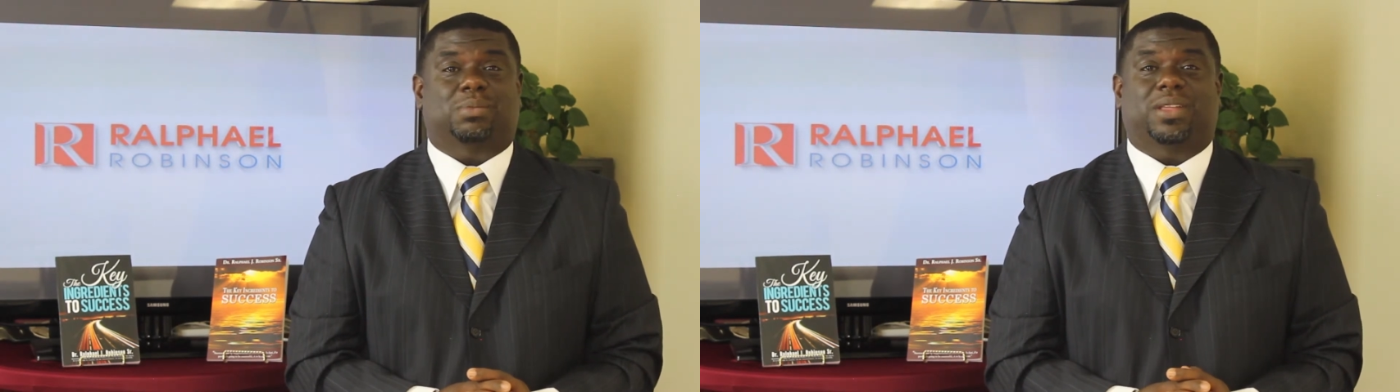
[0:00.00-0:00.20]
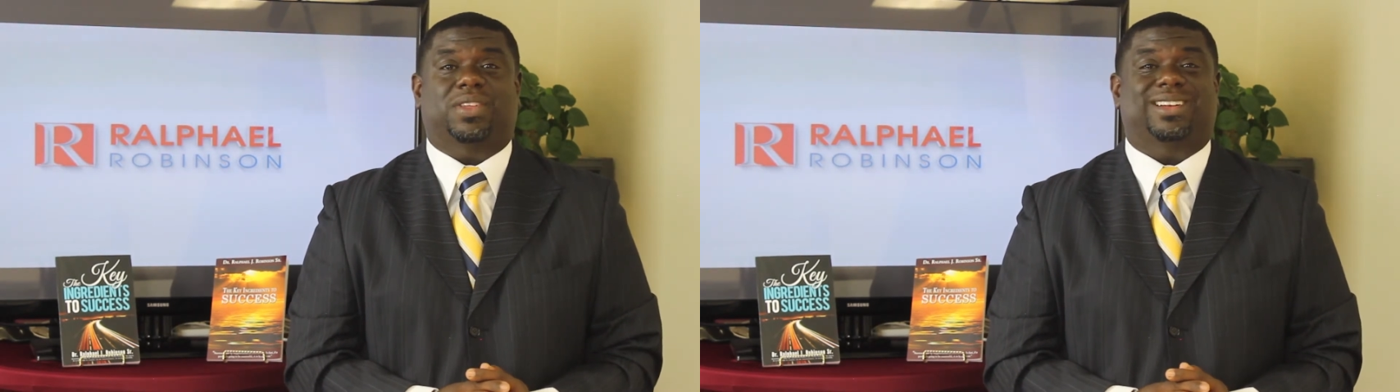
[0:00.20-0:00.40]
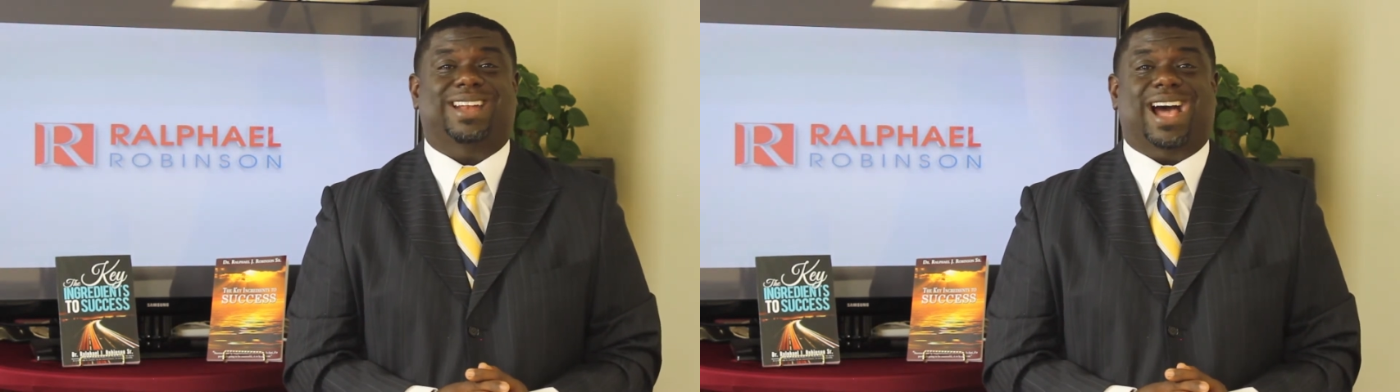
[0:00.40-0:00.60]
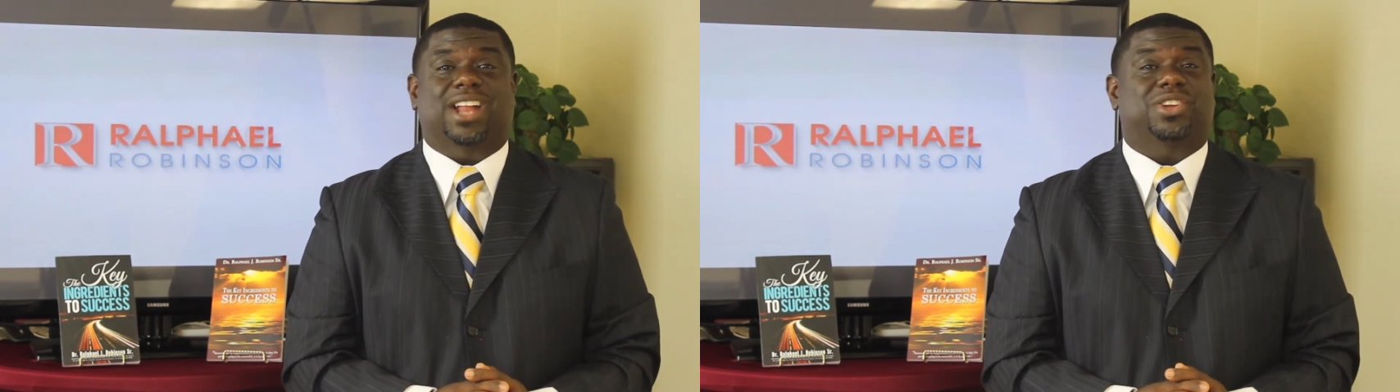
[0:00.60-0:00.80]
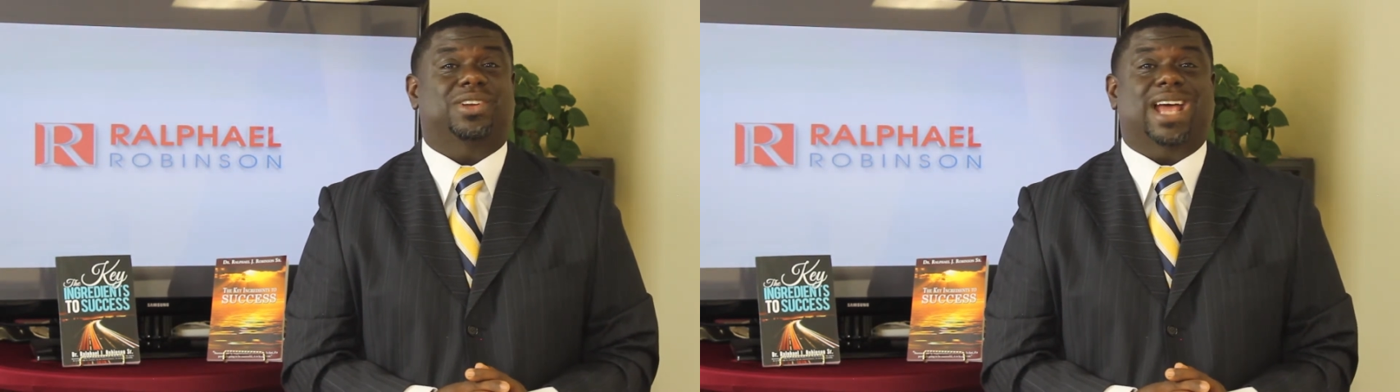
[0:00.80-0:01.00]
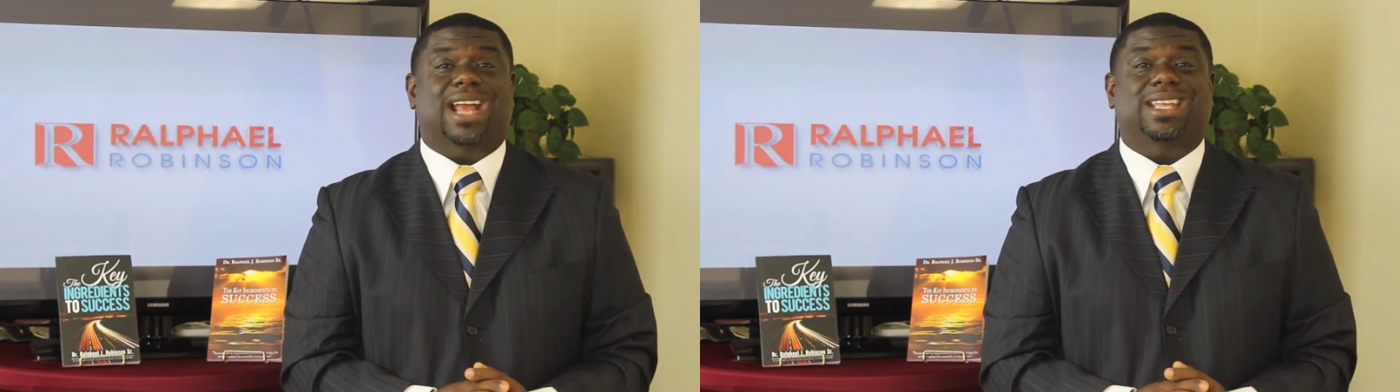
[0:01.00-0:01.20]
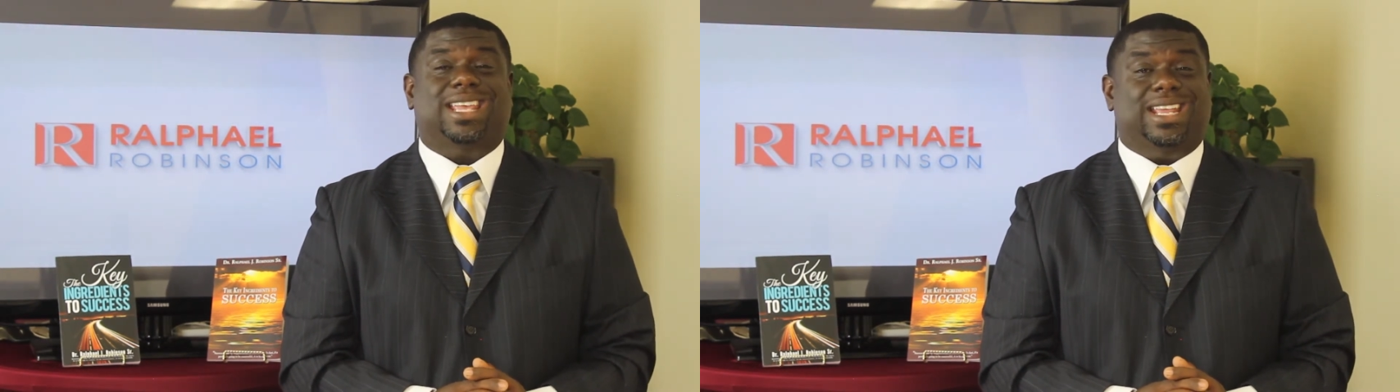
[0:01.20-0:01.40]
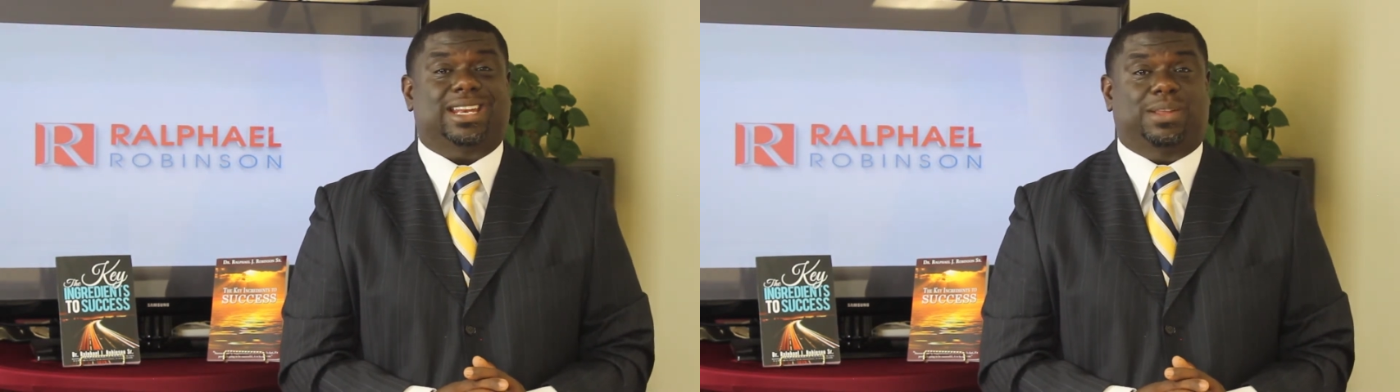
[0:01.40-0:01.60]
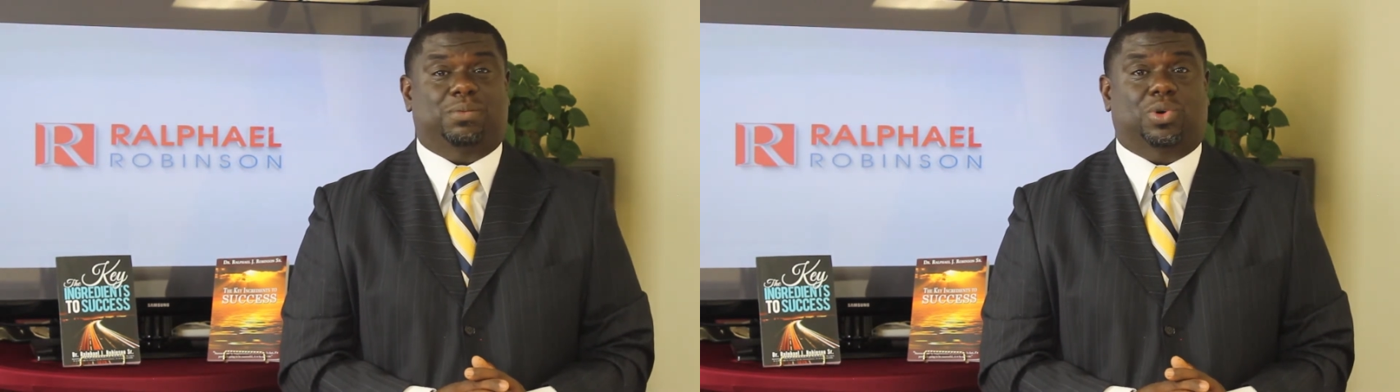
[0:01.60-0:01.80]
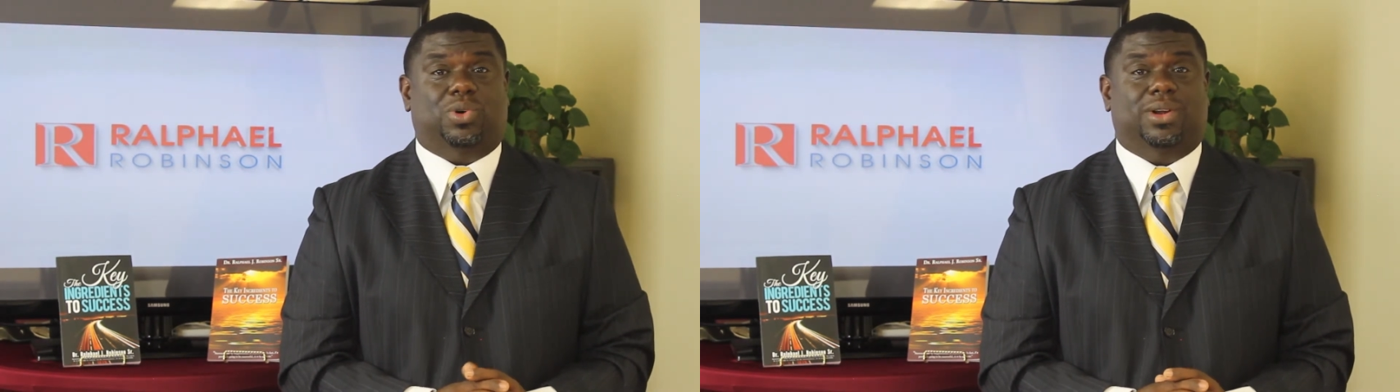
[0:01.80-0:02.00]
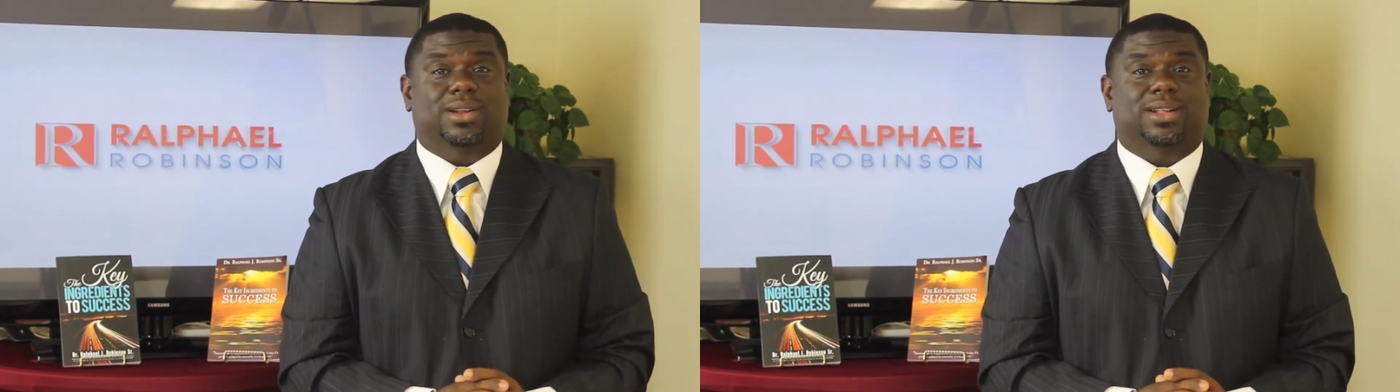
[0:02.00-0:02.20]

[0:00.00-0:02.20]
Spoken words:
but they're not. You're not a kid anymore.